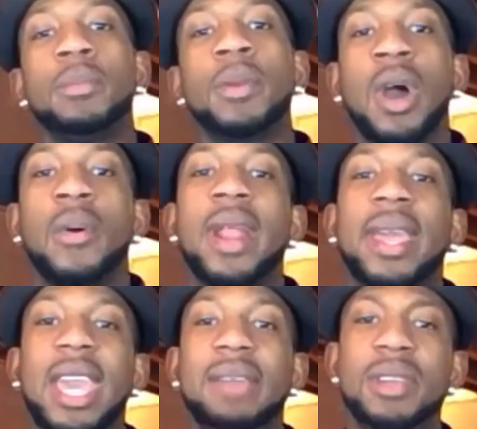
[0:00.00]
because when I
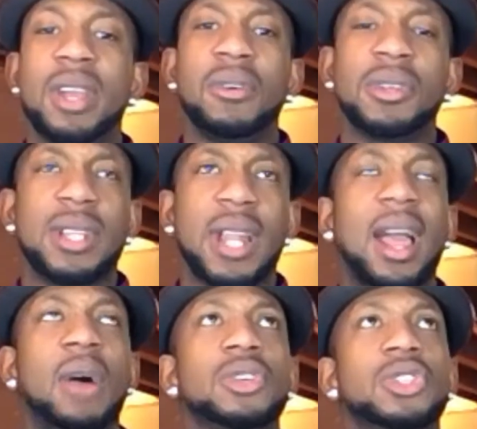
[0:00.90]
came here, I was
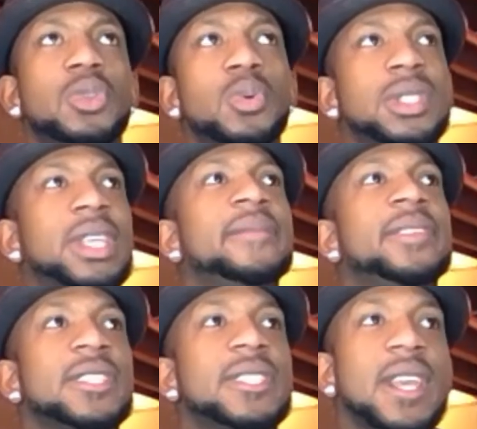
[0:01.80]

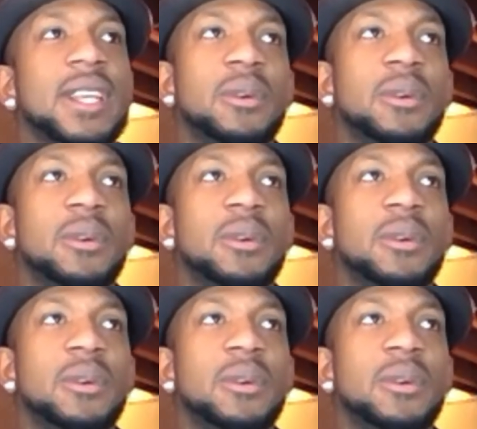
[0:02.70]
276.